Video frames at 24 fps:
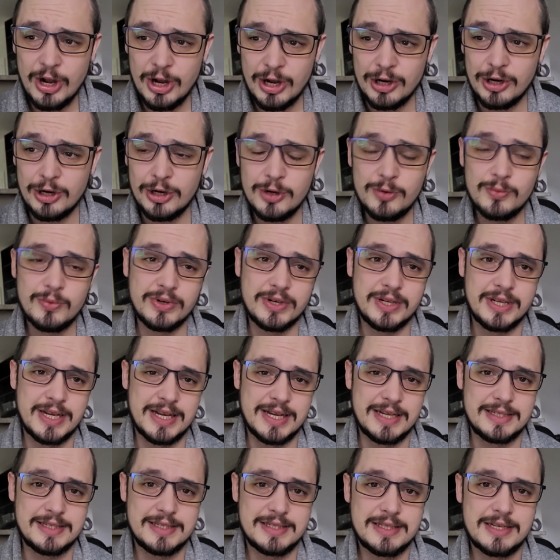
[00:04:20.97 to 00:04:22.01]
I would
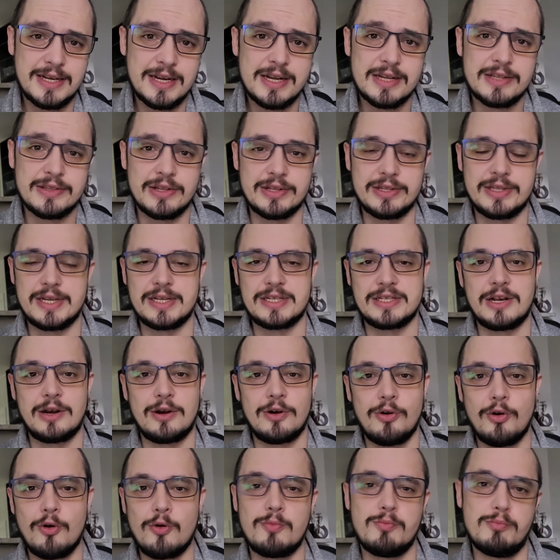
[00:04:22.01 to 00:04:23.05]
guess that there's a
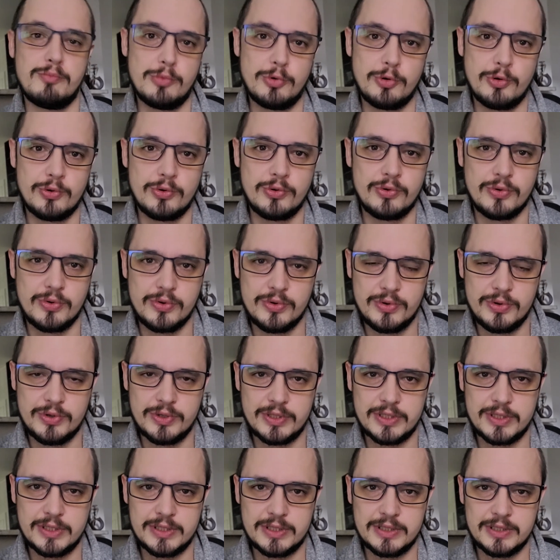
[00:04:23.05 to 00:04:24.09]
lot more
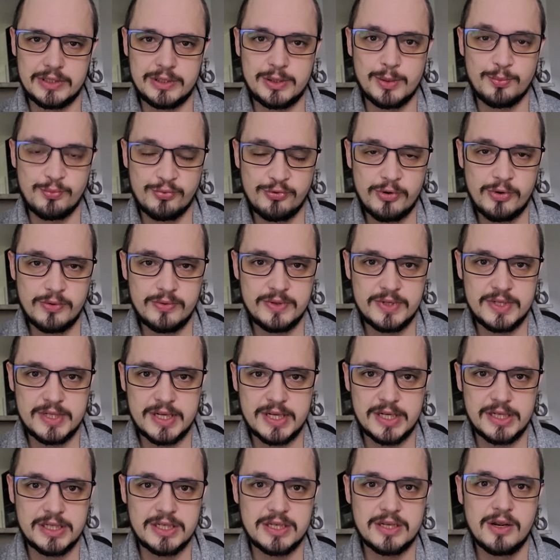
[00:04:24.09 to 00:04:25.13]
to
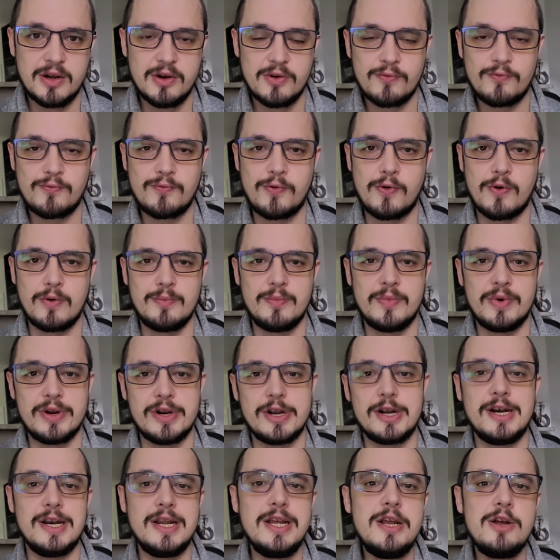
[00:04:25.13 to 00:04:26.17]
process from an
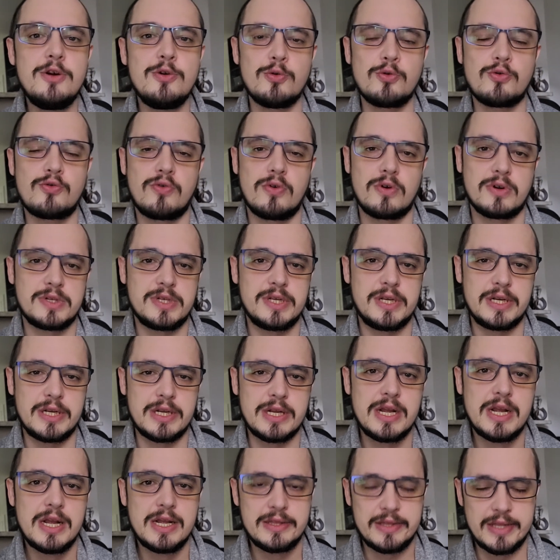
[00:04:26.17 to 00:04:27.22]
illegal
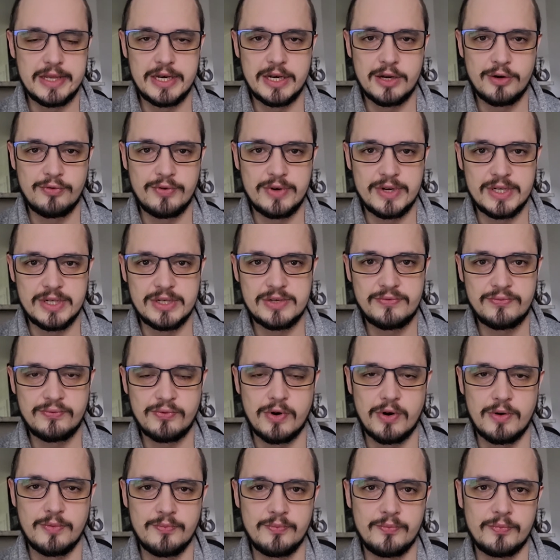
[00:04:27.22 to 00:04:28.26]
crossing than there is
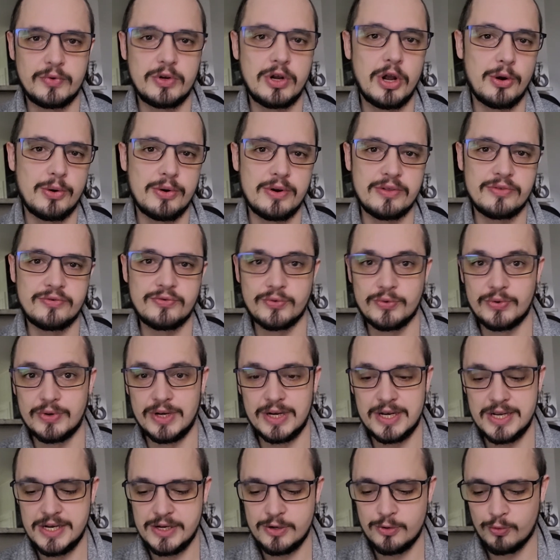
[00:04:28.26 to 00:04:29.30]
from going through a
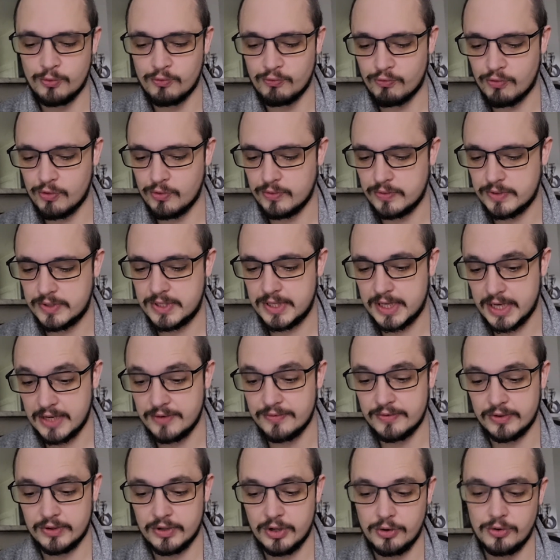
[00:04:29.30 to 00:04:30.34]
legal route,
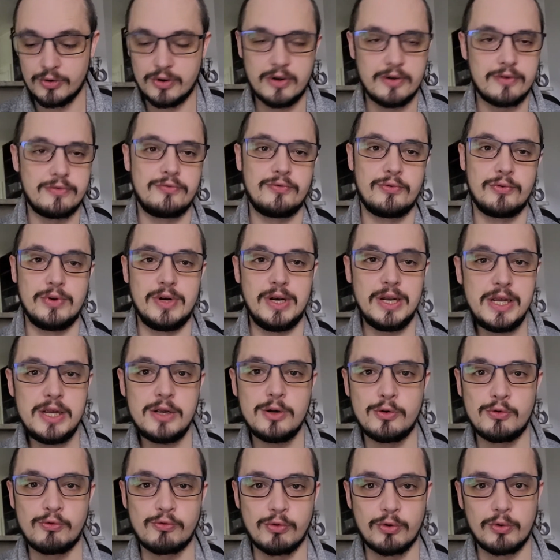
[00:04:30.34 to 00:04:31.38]
even though going through a
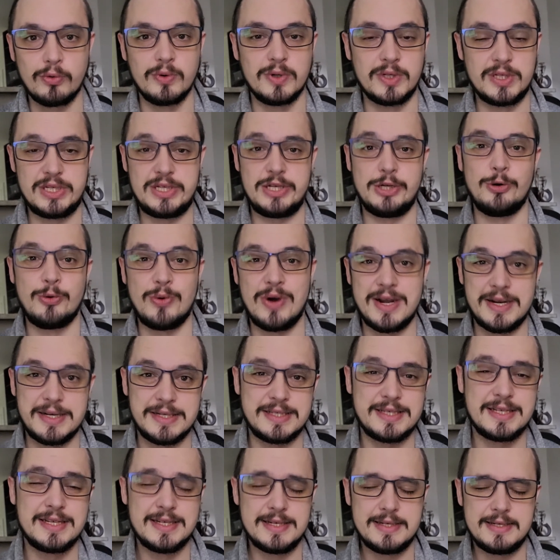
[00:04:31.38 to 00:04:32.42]
legal route still
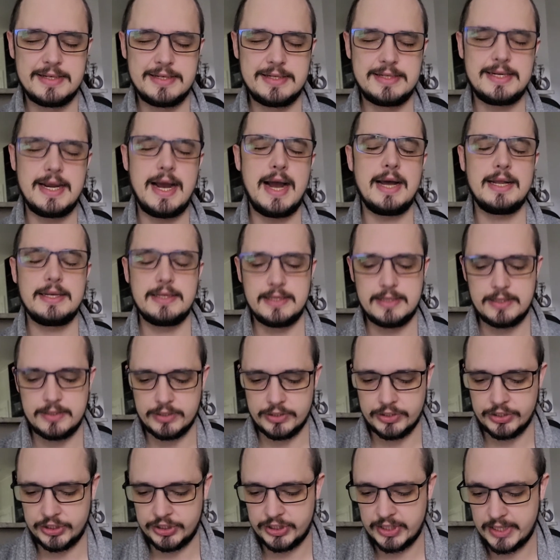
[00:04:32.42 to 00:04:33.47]
has tons
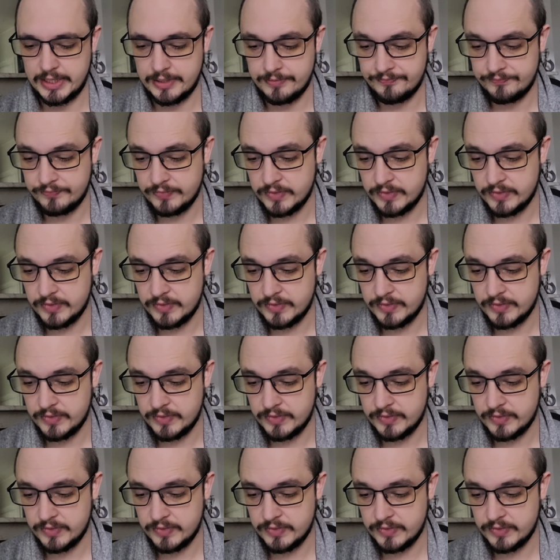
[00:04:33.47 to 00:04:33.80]
of shit.